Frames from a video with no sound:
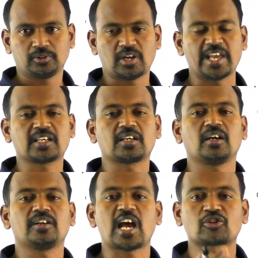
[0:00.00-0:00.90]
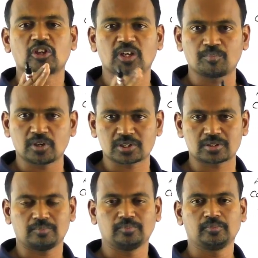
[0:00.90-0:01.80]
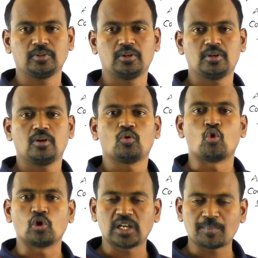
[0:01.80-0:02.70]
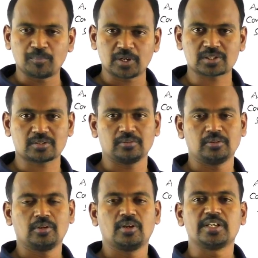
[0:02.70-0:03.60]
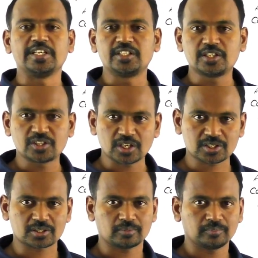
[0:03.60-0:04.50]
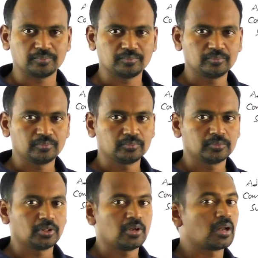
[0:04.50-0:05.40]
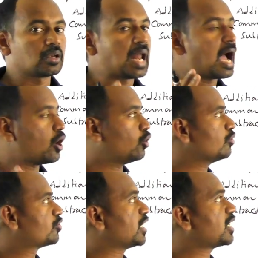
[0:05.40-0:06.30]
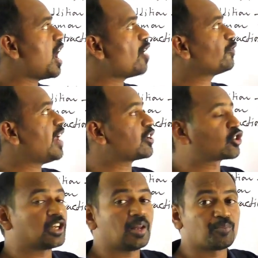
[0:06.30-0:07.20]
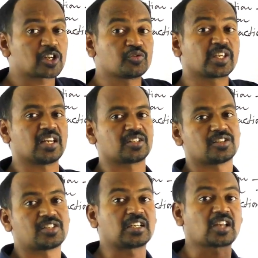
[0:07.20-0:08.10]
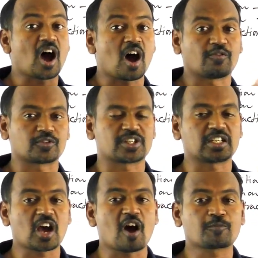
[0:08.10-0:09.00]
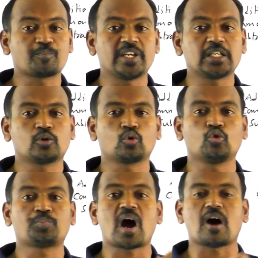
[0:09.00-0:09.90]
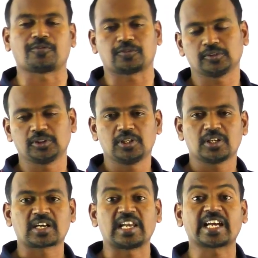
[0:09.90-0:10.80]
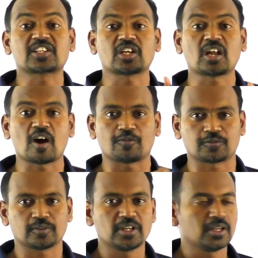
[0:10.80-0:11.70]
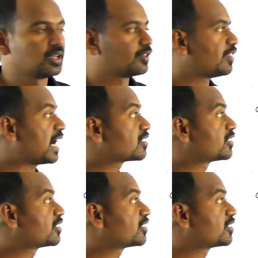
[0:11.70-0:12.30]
like natural numbers, whole numbers, integers. Now, set of natural numbers we can say. Set of mean group of, collection of. That